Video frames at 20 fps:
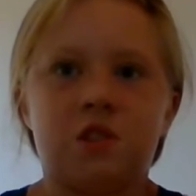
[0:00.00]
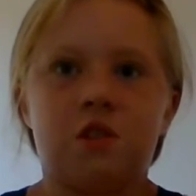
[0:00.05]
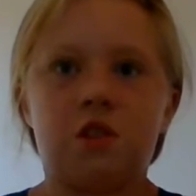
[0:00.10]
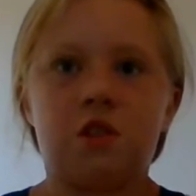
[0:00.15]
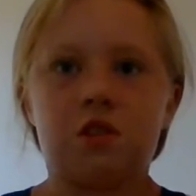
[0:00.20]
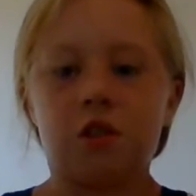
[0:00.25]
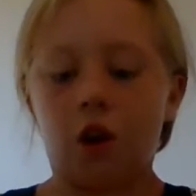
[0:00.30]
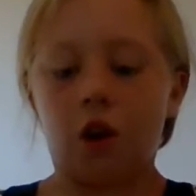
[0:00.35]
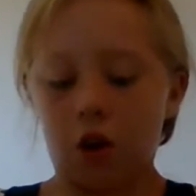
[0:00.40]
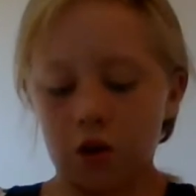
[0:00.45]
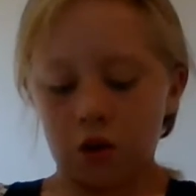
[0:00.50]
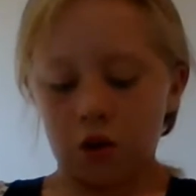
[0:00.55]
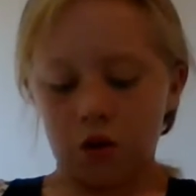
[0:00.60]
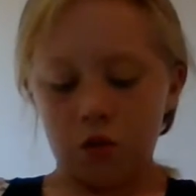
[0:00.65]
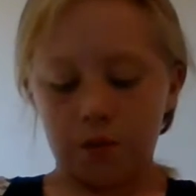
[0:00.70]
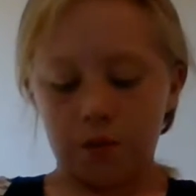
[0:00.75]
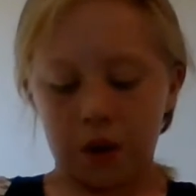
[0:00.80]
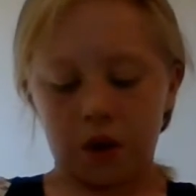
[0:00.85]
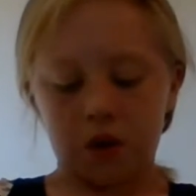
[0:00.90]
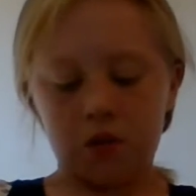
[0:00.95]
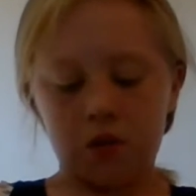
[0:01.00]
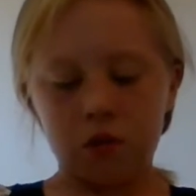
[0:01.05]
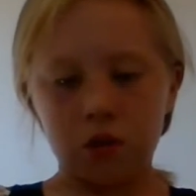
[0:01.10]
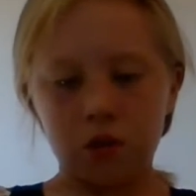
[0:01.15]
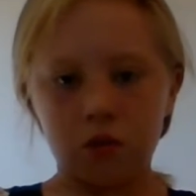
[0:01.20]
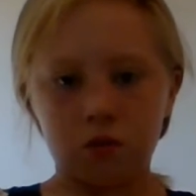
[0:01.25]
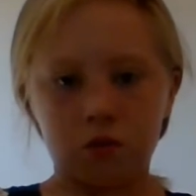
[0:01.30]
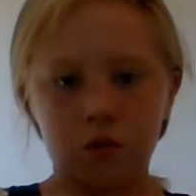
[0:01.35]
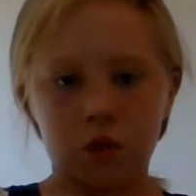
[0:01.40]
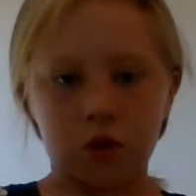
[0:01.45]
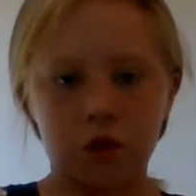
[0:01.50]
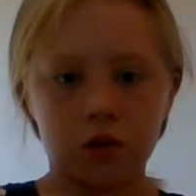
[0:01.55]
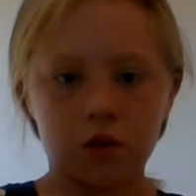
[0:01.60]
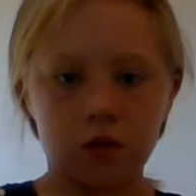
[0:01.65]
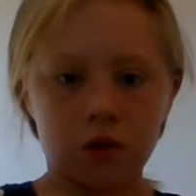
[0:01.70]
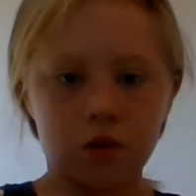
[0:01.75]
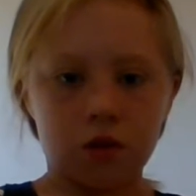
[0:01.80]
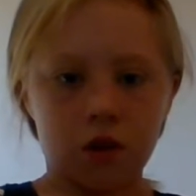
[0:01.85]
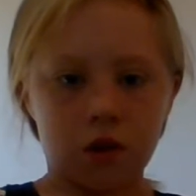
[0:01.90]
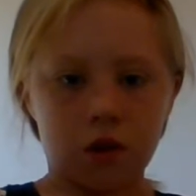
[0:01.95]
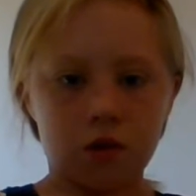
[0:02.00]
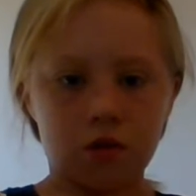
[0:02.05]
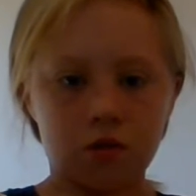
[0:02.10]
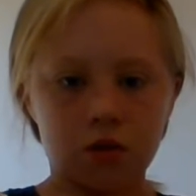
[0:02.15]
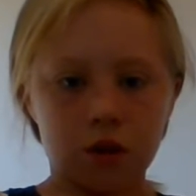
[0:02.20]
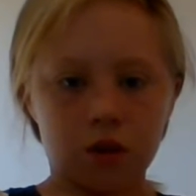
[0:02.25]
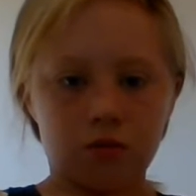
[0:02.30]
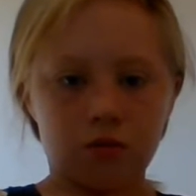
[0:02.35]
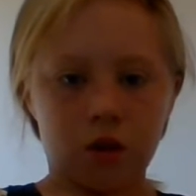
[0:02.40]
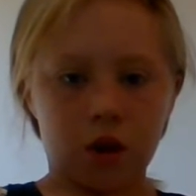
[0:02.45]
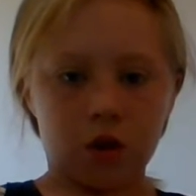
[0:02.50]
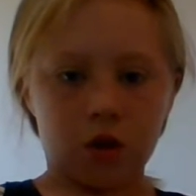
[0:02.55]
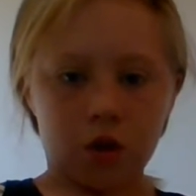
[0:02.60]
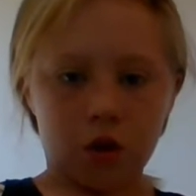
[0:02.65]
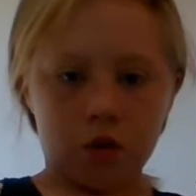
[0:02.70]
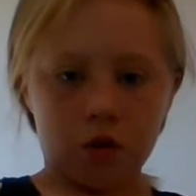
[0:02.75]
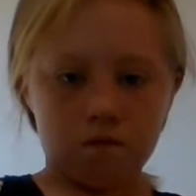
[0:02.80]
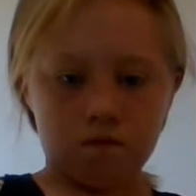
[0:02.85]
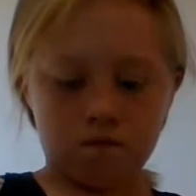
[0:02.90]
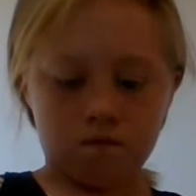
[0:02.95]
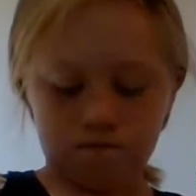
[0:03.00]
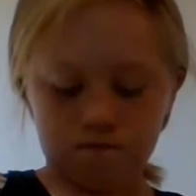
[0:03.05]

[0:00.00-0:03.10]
It's hard to open with not using my thumb